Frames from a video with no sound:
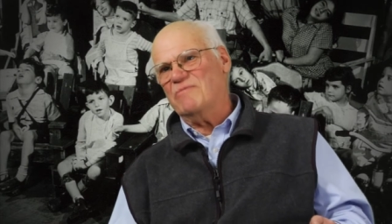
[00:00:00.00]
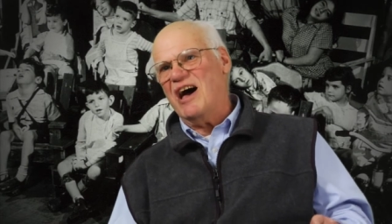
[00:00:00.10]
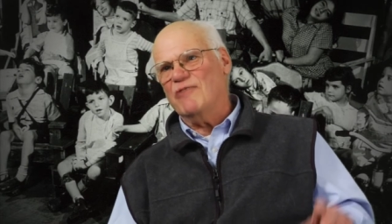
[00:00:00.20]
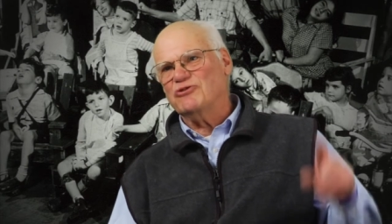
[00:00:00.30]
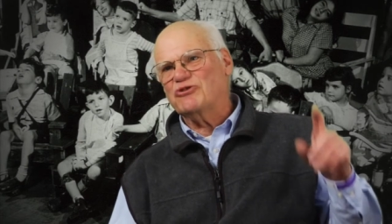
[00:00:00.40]

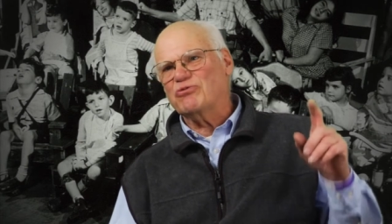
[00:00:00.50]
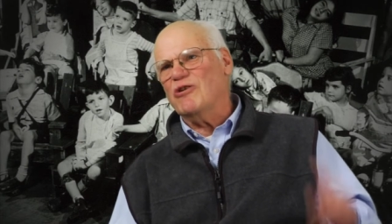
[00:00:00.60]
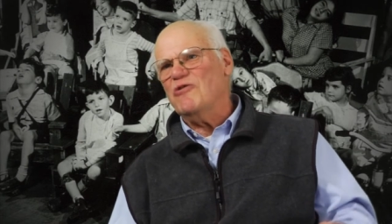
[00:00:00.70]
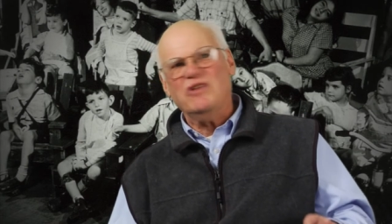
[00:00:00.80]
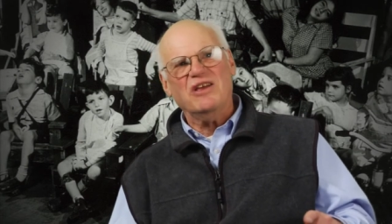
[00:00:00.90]
I was
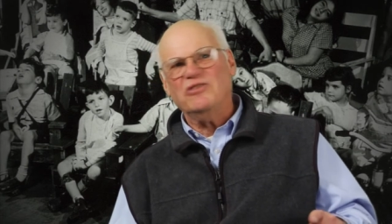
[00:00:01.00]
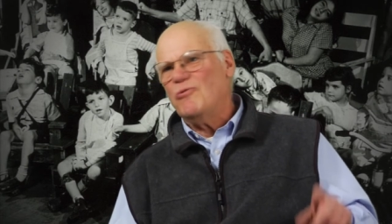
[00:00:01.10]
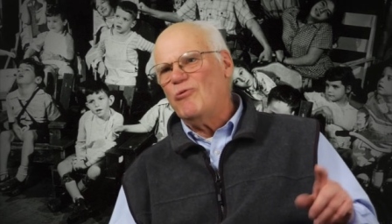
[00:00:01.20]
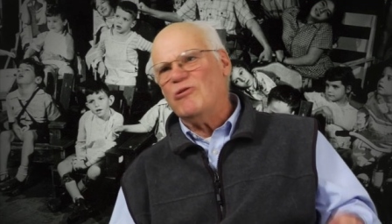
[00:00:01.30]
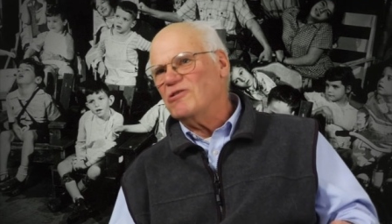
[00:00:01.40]
thrown in the
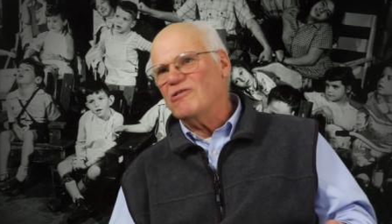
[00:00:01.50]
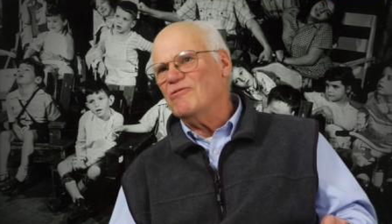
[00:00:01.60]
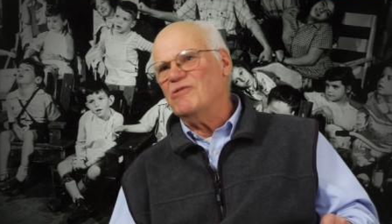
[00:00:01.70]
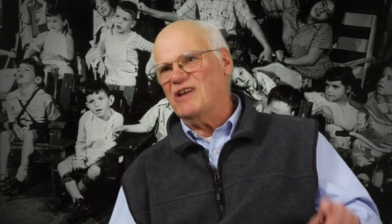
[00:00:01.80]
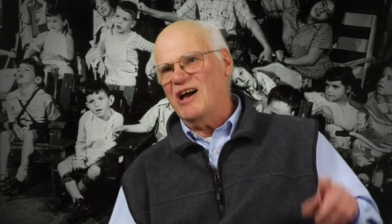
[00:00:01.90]
water
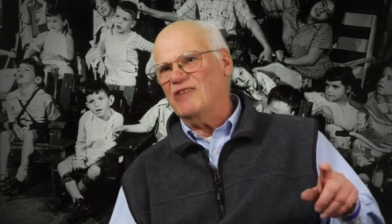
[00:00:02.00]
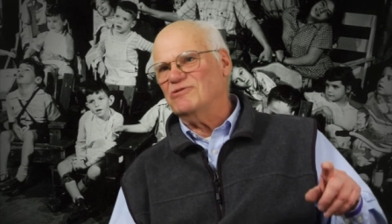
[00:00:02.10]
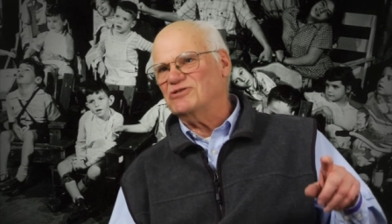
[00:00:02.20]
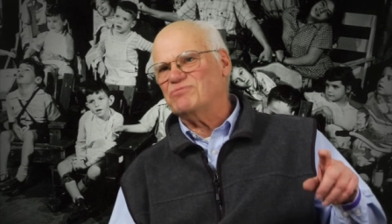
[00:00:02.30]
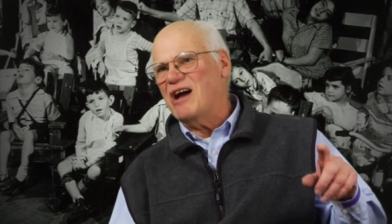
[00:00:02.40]
when I
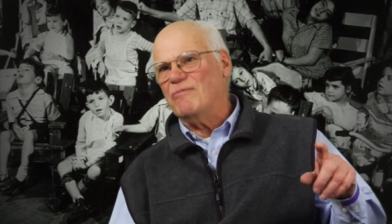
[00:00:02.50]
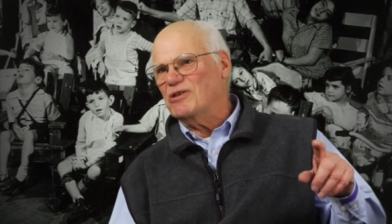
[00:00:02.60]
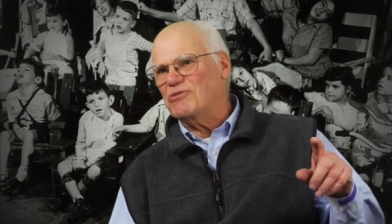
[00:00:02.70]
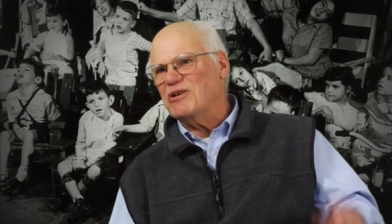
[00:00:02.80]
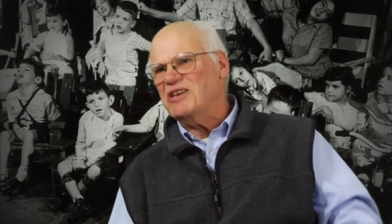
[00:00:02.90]
was probably
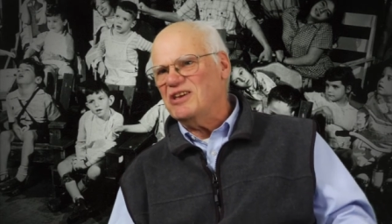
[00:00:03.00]
three